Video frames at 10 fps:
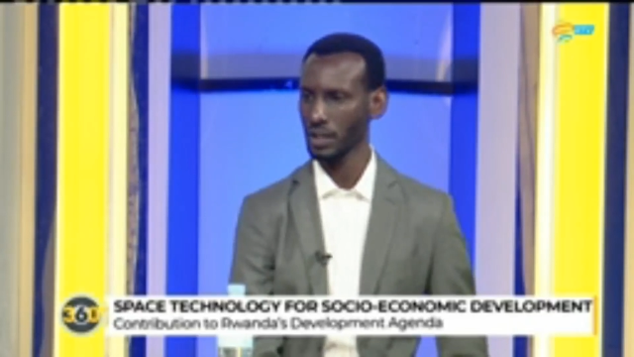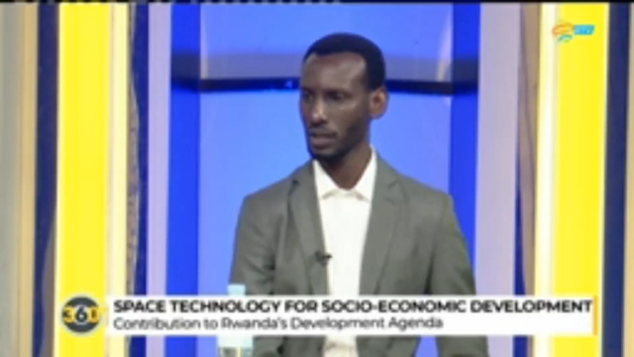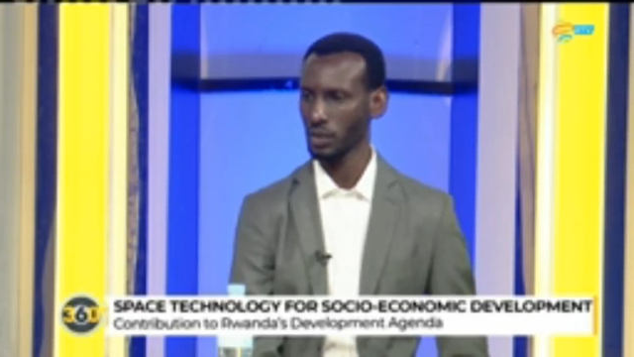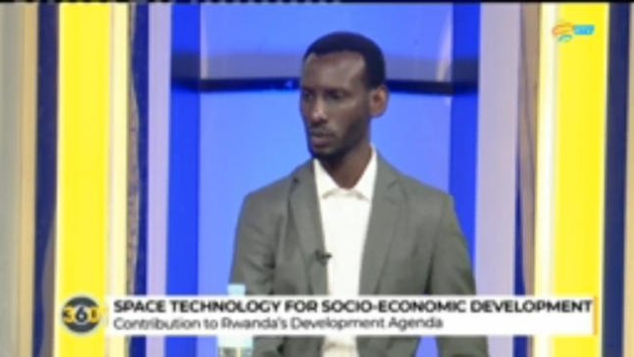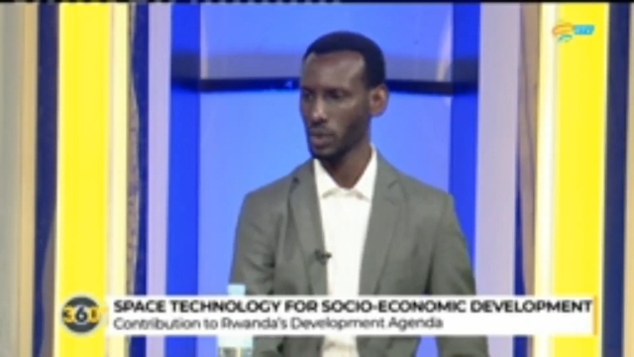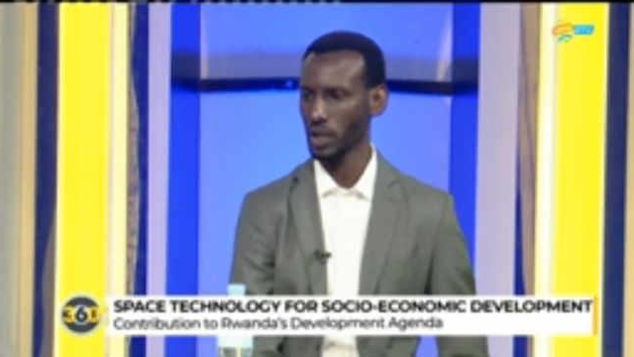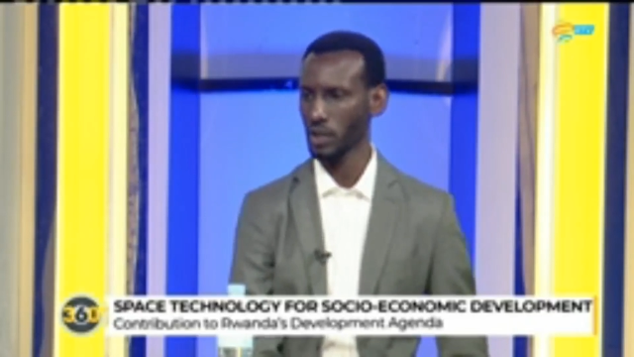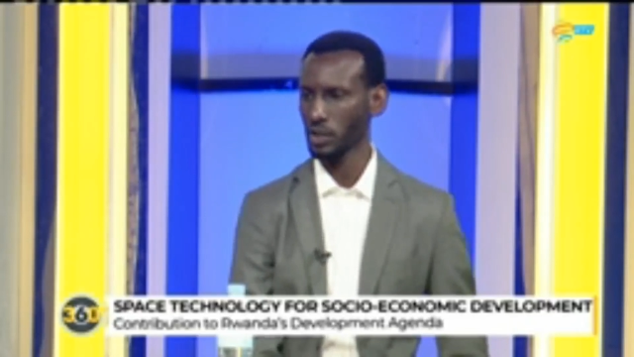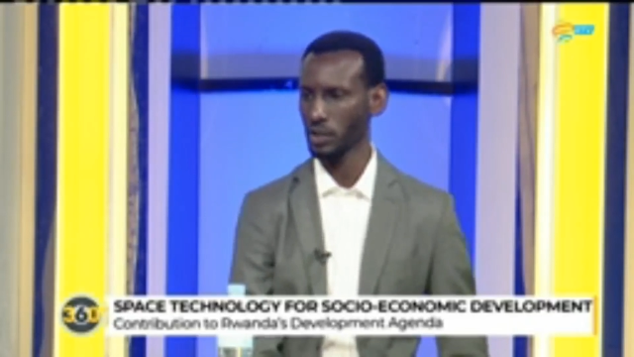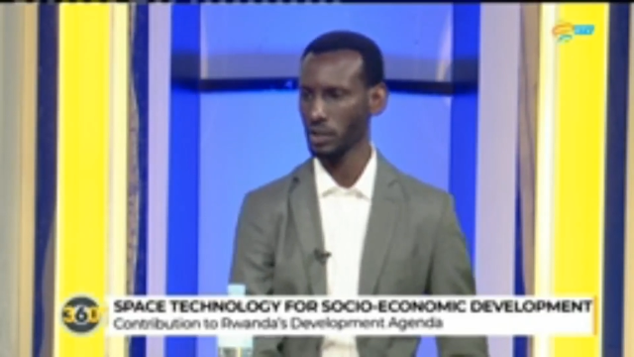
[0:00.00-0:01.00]
how do we
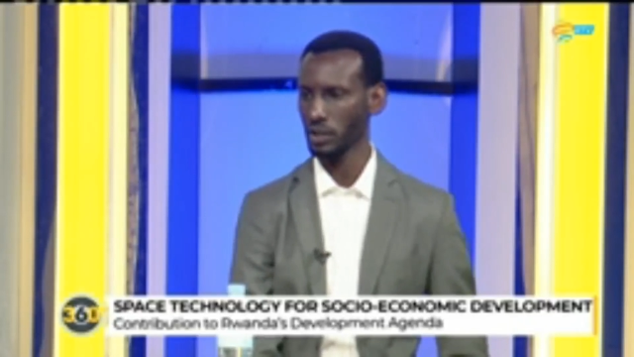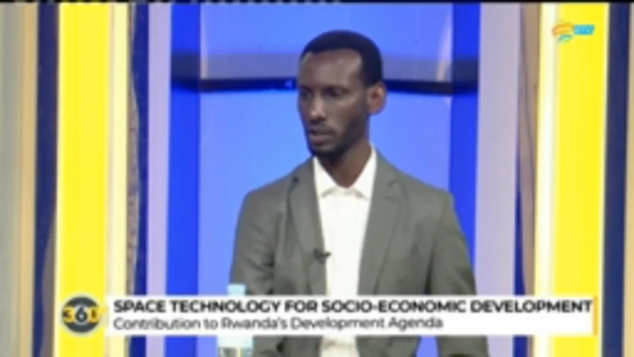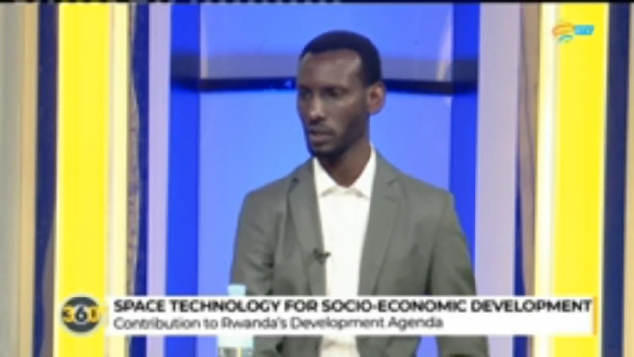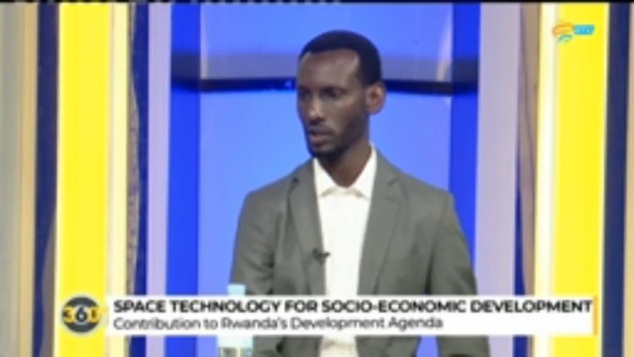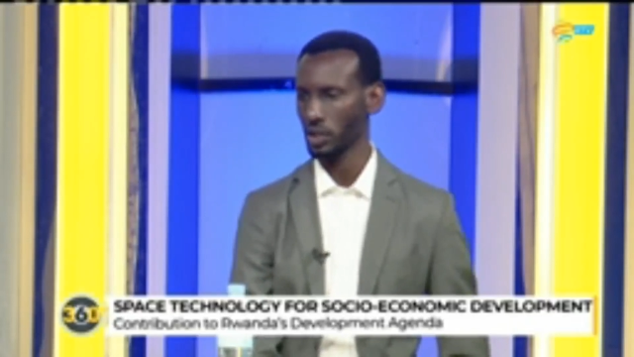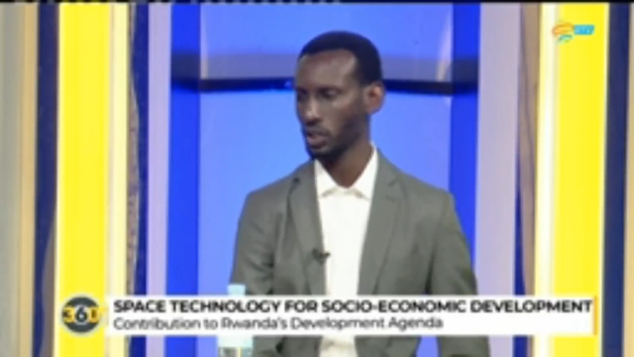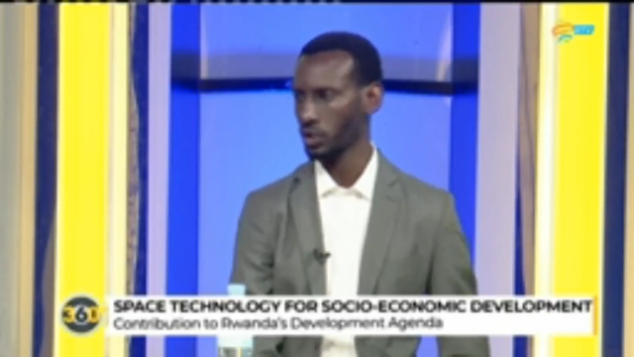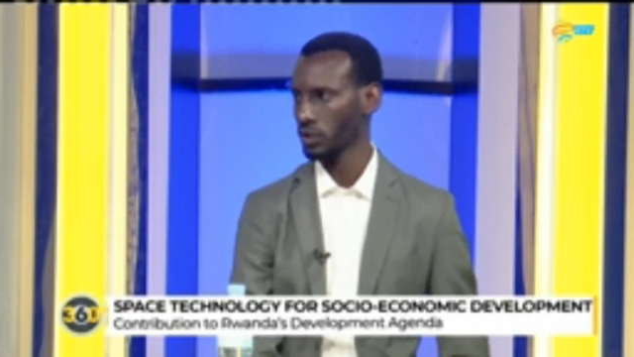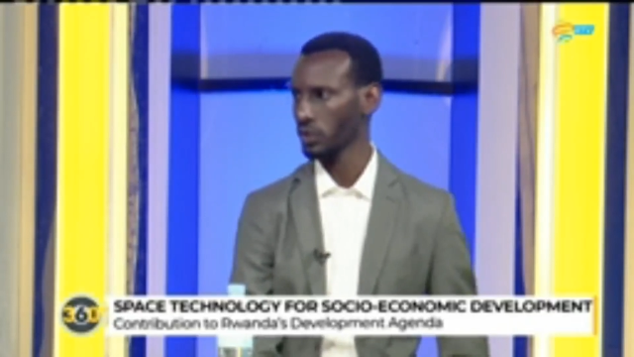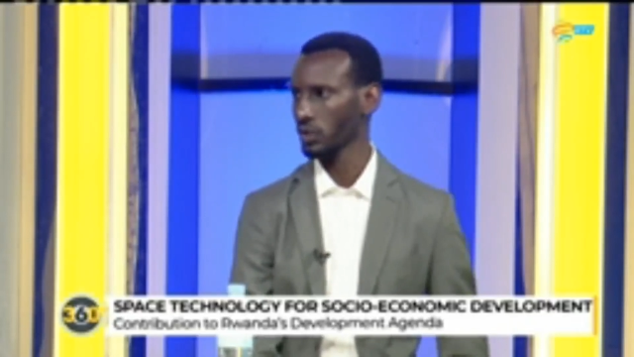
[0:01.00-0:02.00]
actually
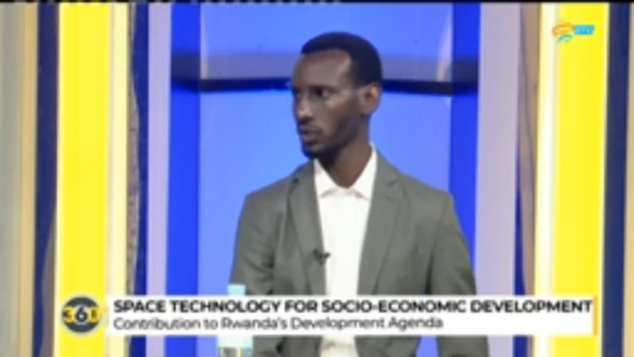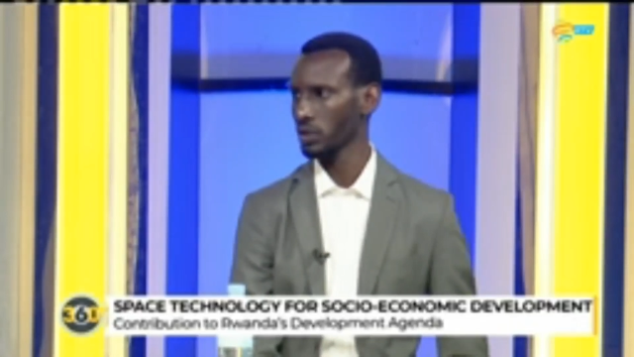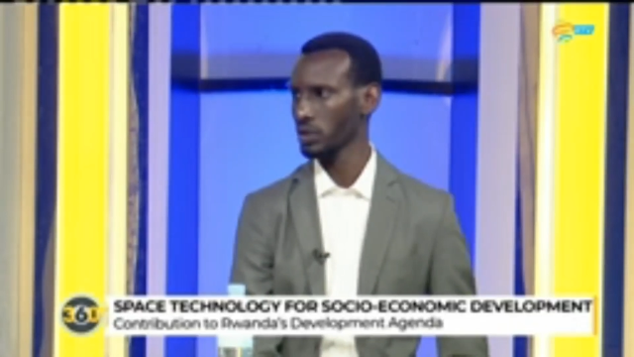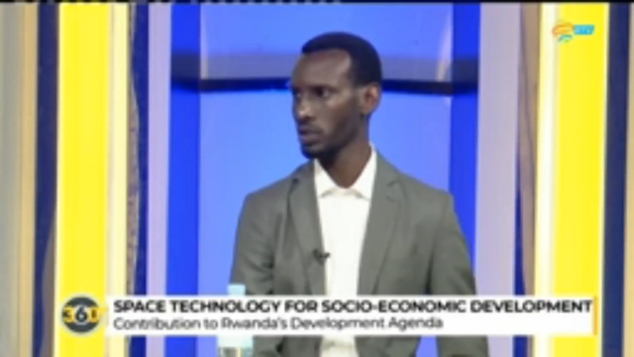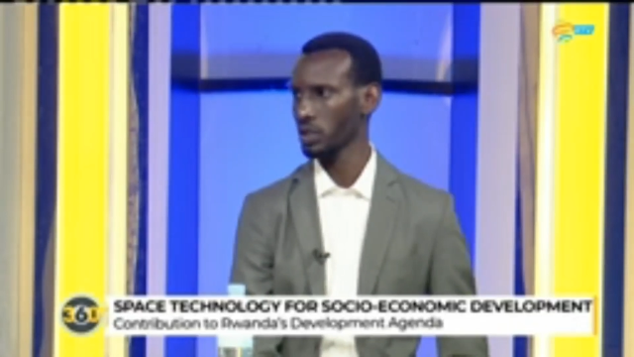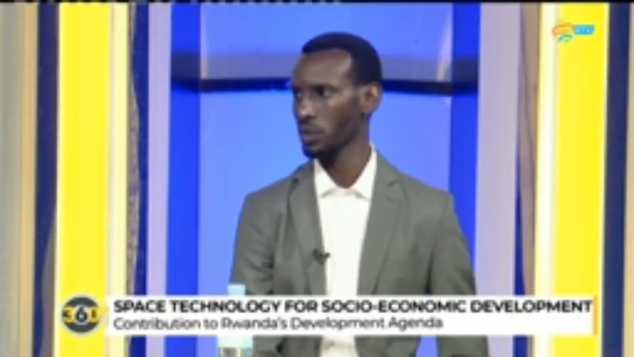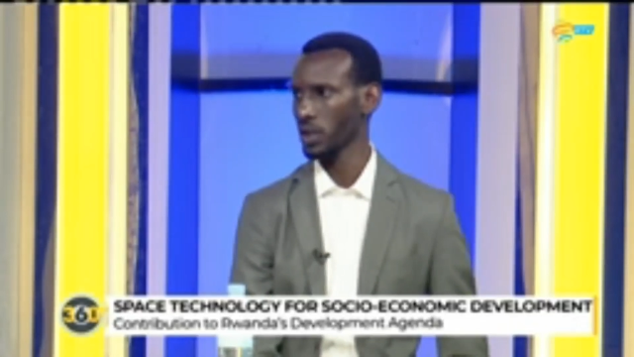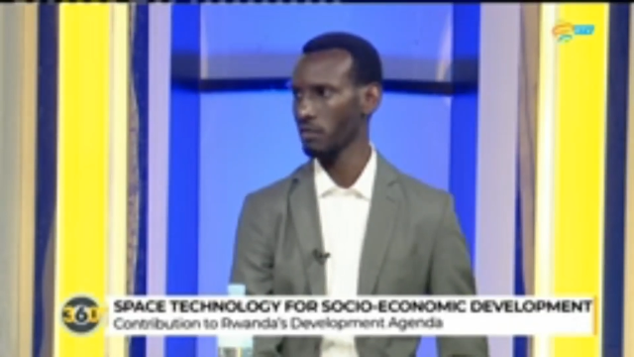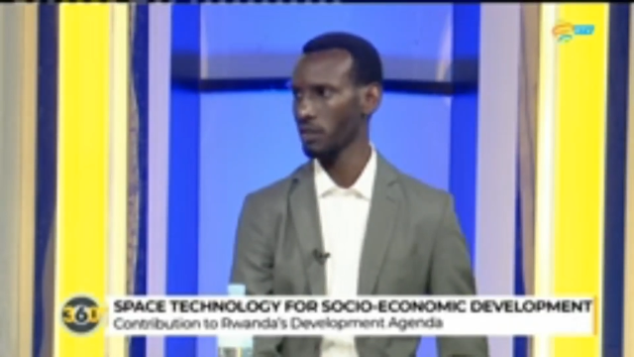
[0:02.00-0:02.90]
show the loss that we have